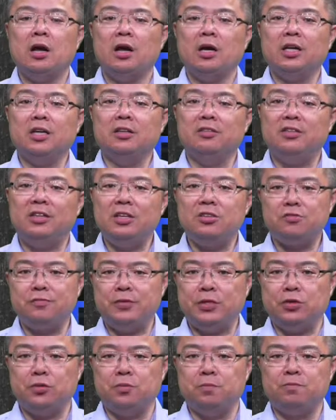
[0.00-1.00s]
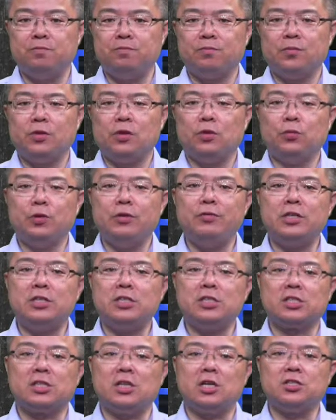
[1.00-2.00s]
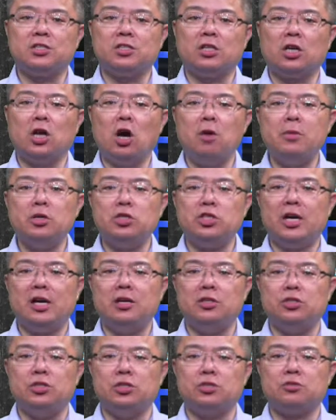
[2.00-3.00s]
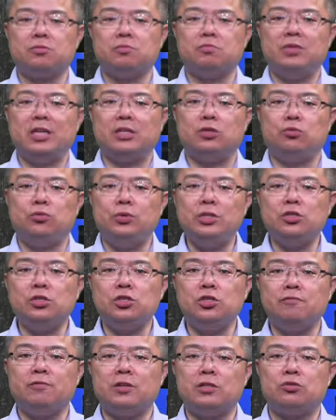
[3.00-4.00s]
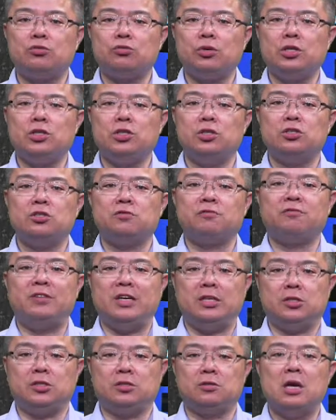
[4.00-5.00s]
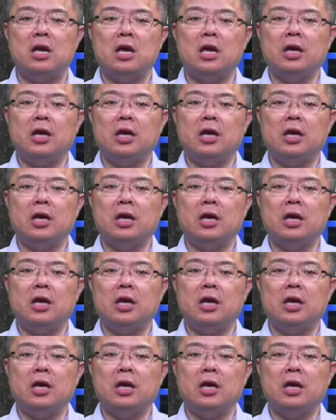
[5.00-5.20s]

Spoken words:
In this video, we will discuss the common challenges that research infrastructures face